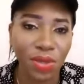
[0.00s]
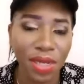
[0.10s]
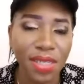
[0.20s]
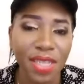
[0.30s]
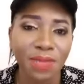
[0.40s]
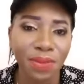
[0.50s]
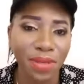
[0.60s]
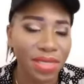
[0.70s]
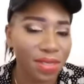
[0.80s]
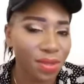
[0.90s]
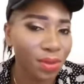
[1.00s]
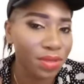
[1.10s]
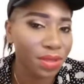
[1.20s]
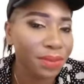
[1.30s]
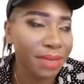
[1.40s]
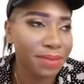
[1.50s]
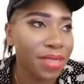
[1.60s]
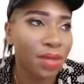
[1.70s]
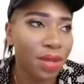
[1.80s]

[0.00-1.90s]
You didn't experience it." So sometimes it